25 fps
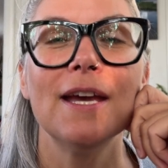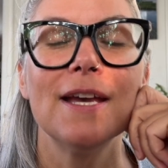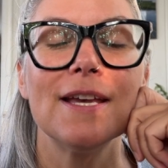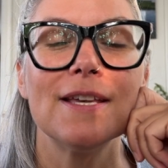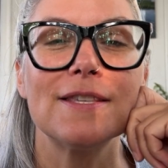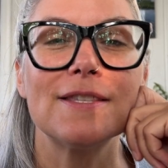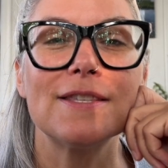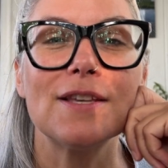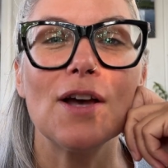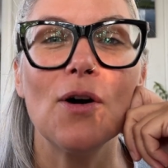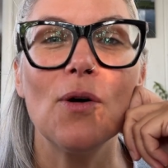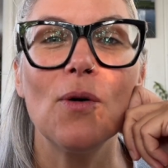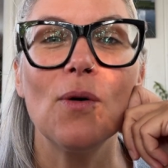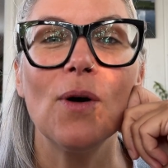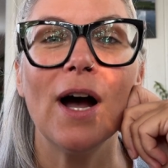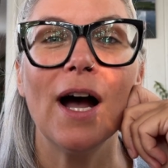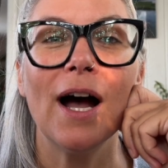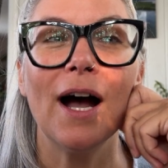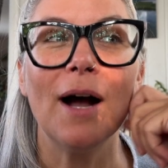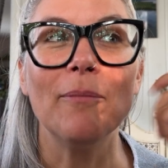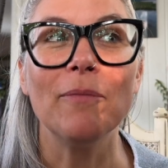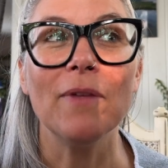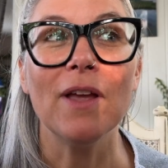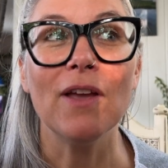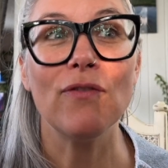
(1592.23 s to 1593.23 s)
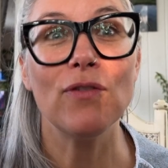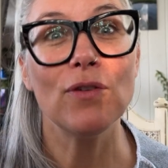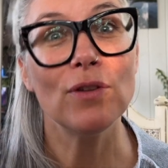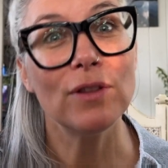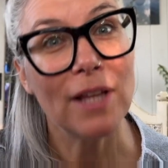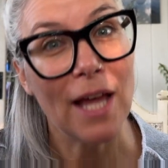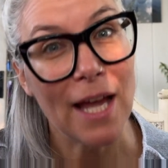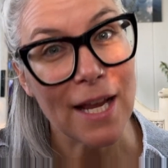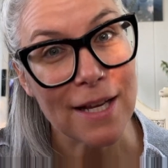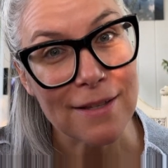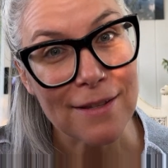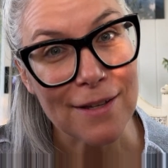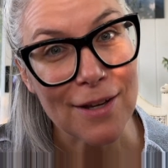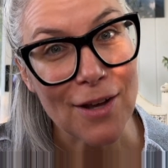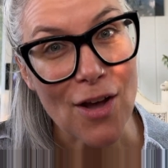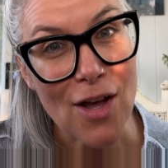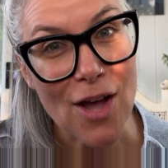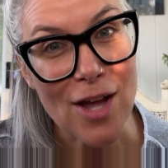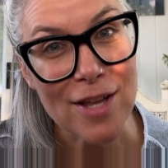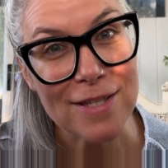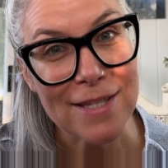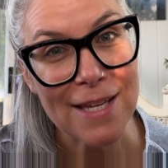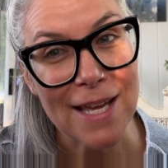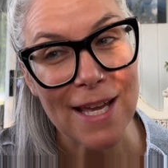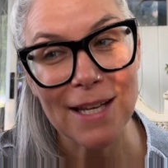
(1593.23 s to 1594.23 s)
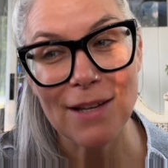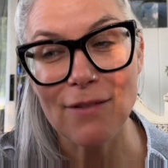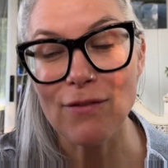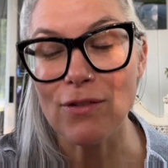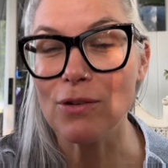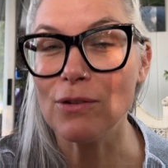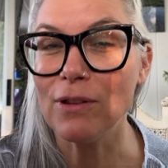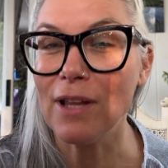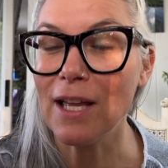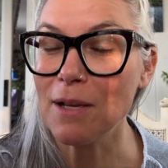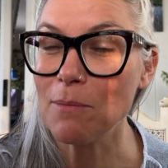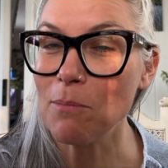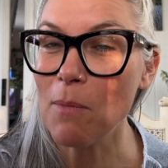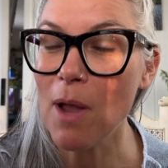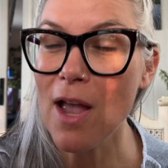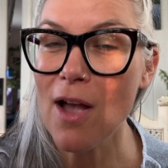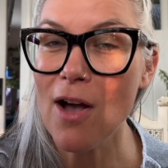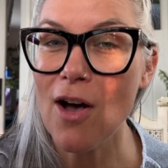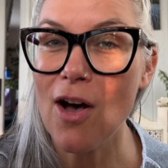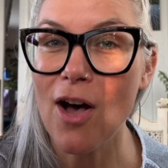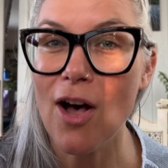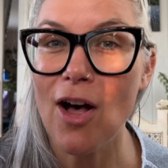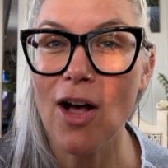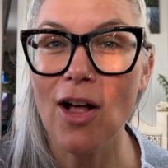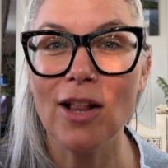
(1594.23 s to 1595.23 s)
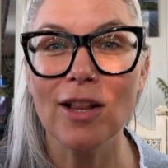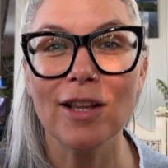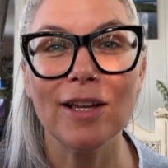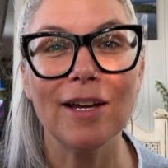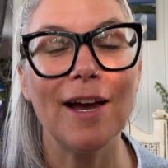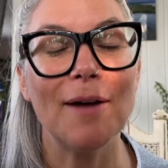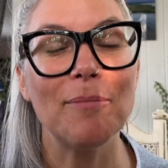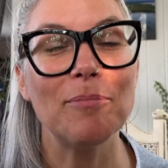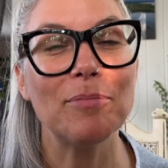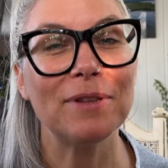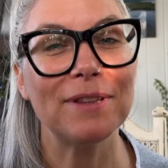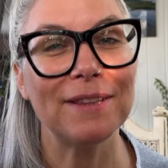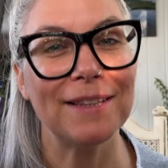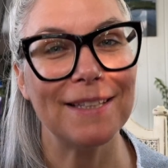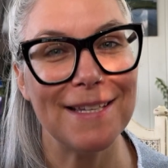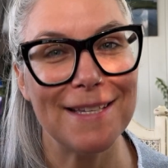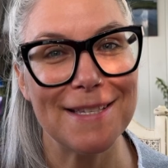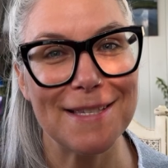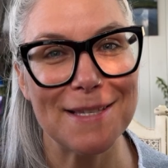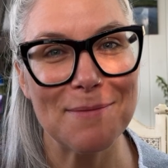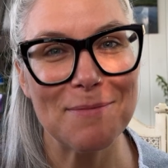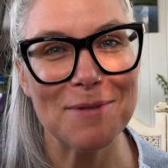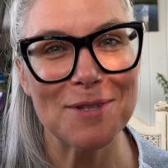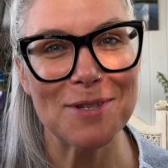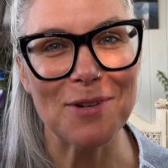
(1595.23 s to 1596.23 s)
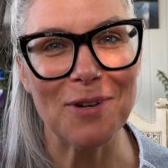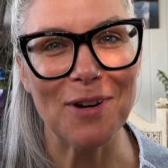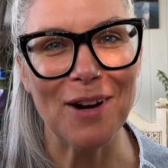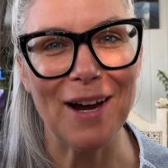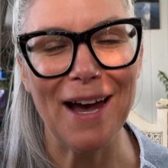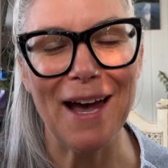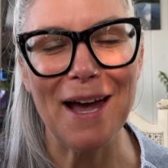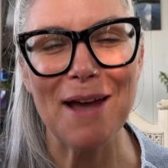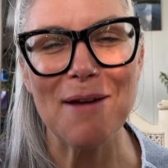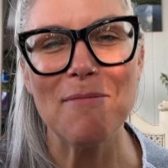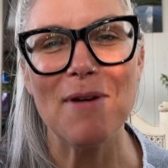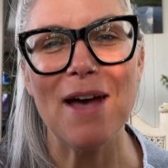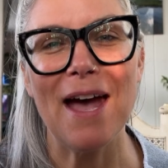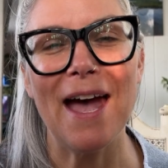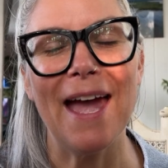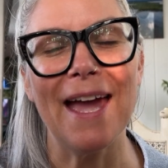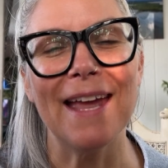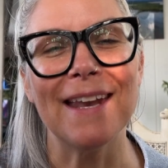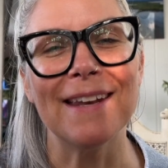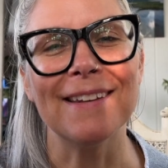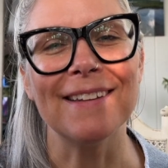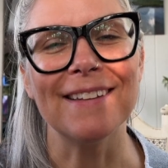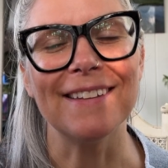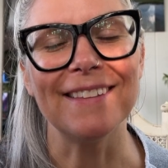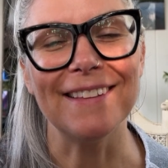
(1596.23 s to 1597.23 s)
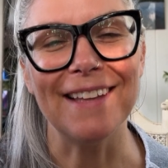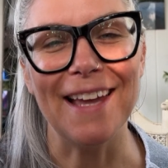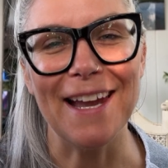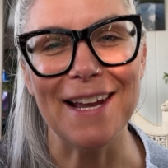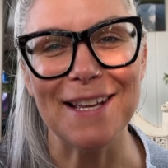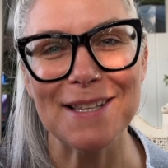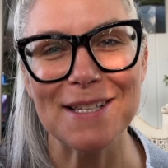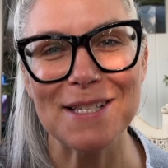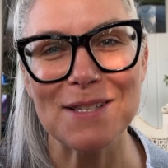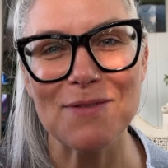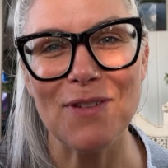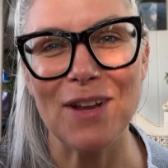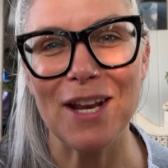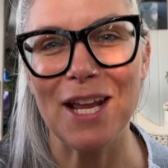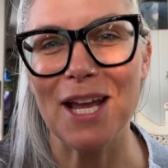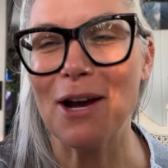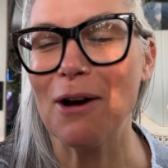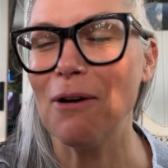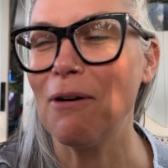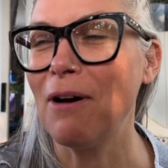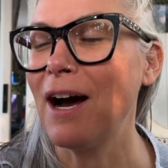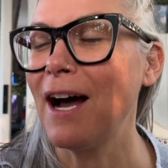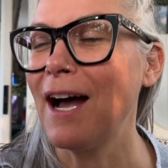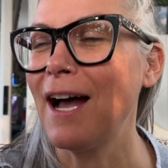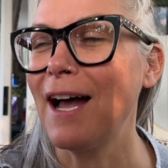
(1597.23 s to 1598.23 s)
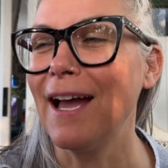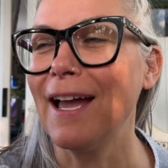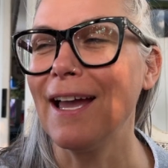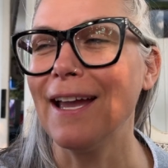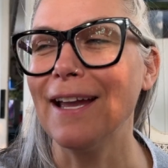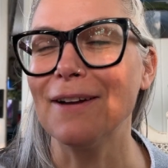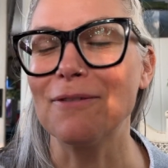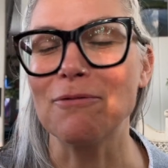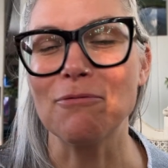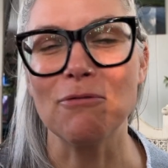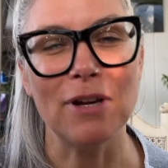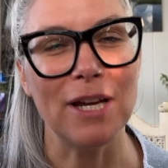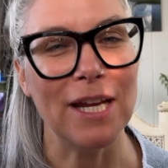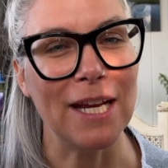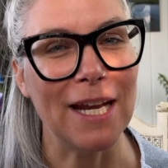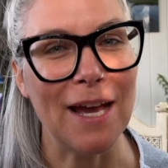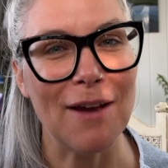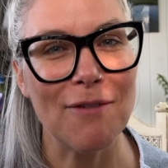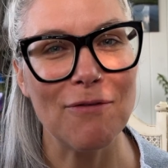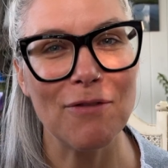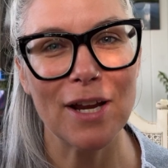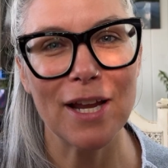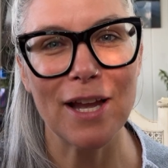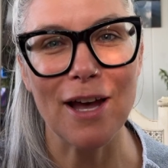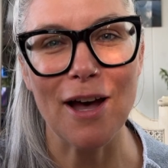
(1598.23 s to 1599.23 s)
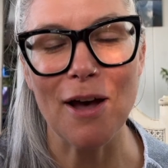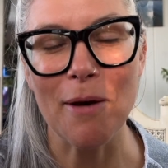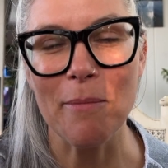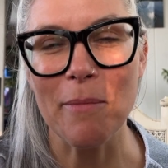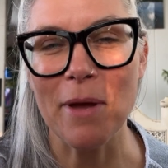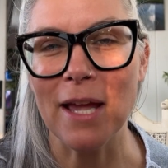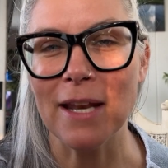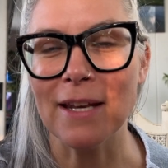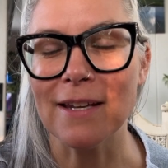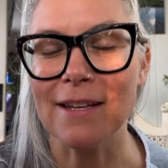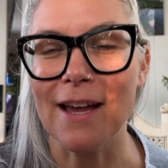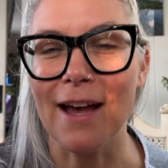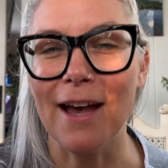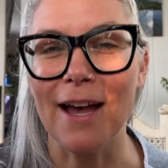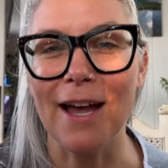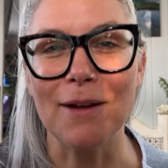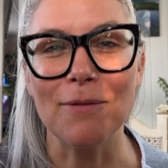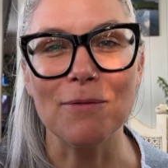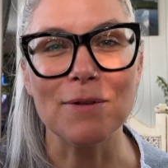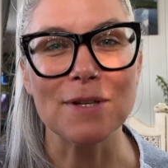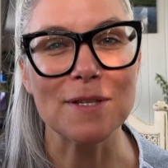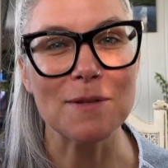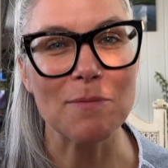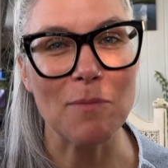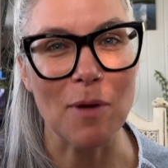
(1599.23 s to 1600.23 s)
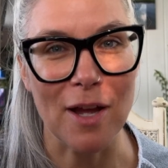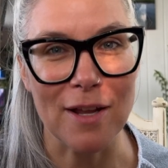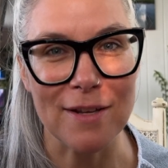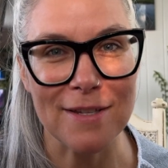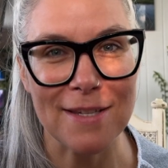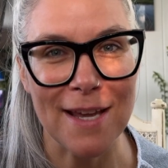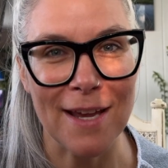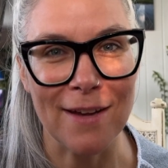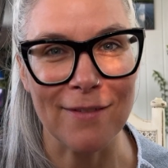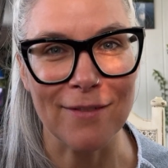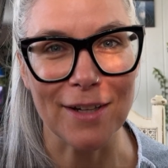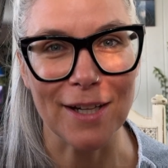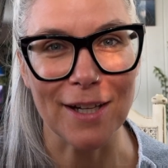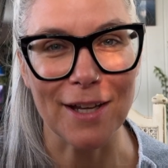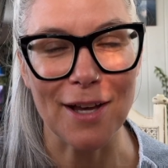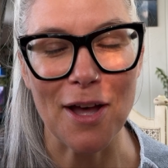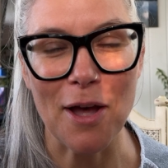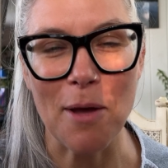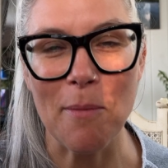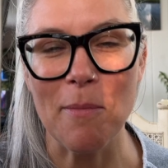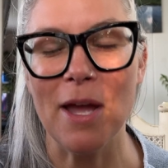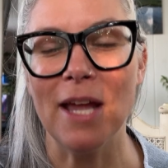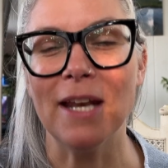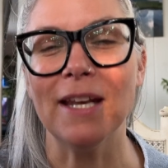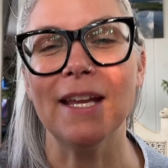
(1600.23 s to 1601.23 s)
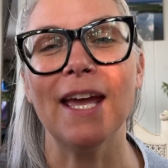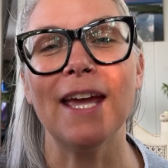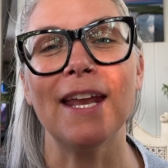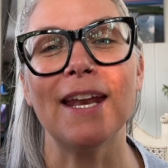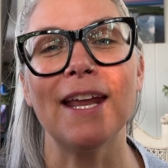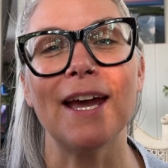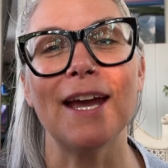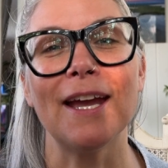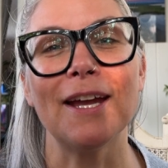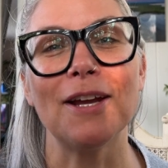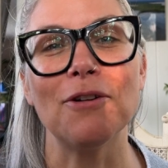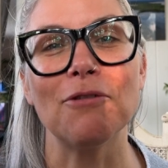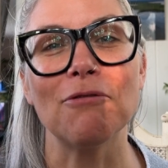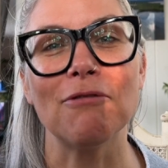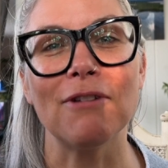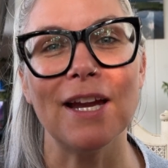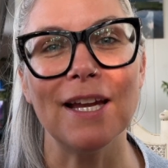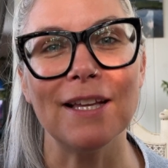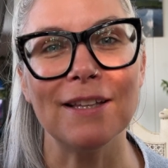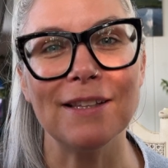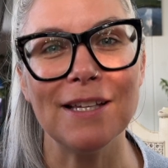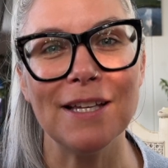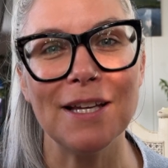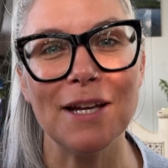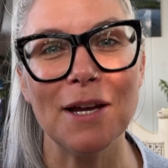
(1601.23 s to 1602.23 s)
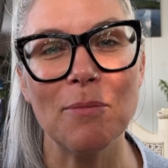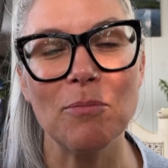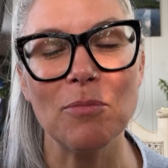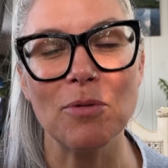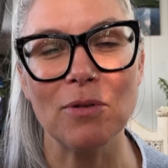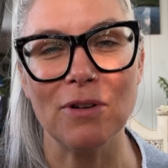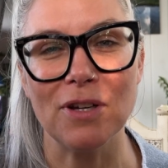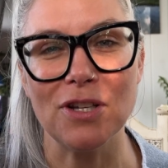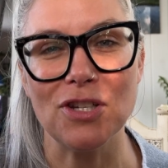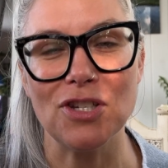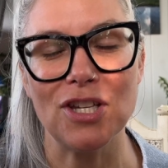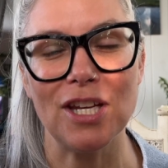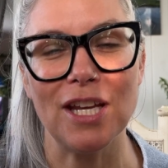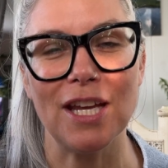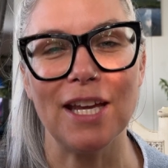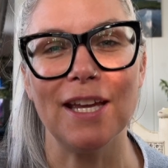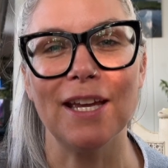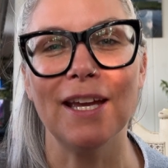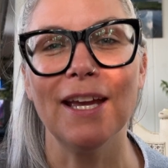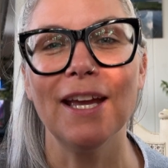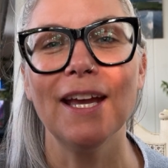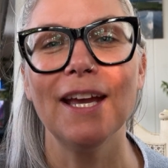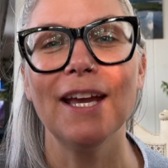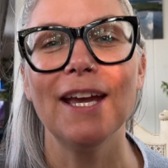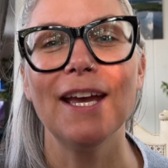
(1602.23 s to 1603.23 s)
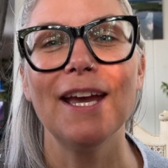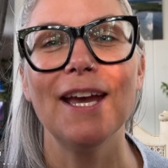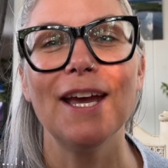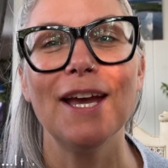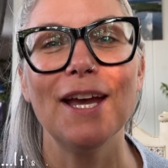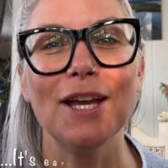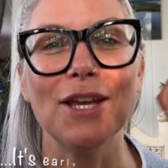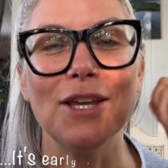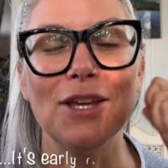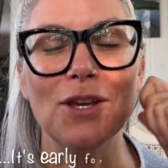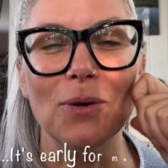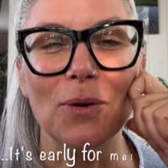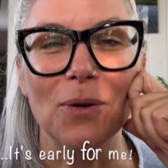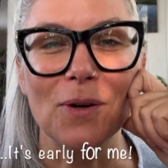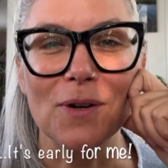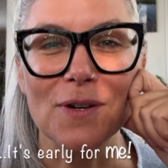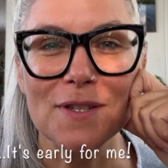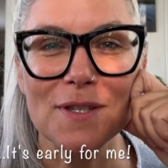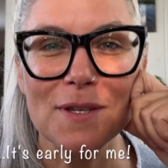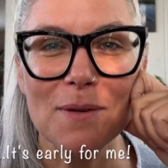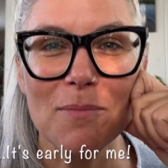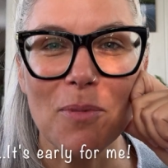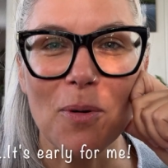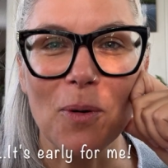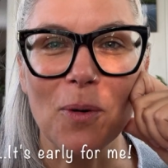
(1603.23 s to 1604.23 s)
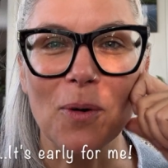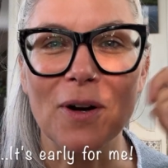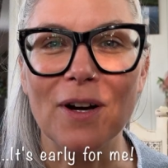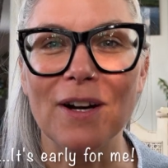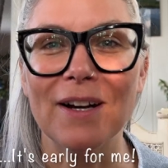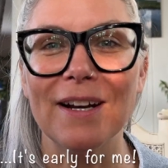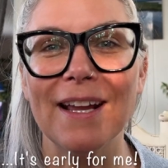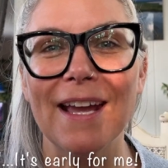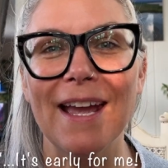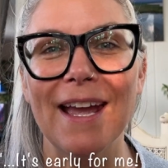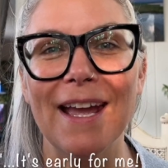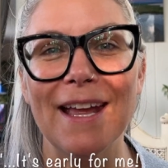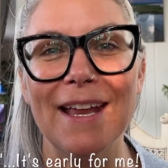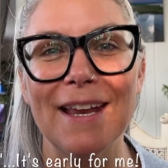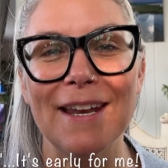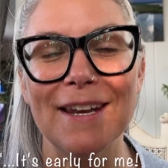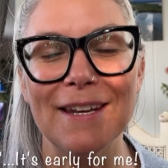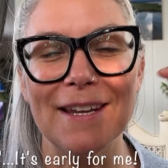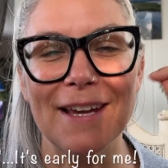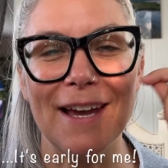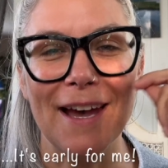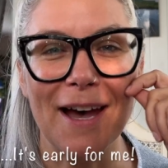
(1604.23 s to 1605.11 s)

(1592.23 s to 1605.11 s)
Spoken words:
So if you liked the content, if you liked my haul, please subscribe and like this video. I read every comment, I respond to every comment, and I greatly appreciate your support and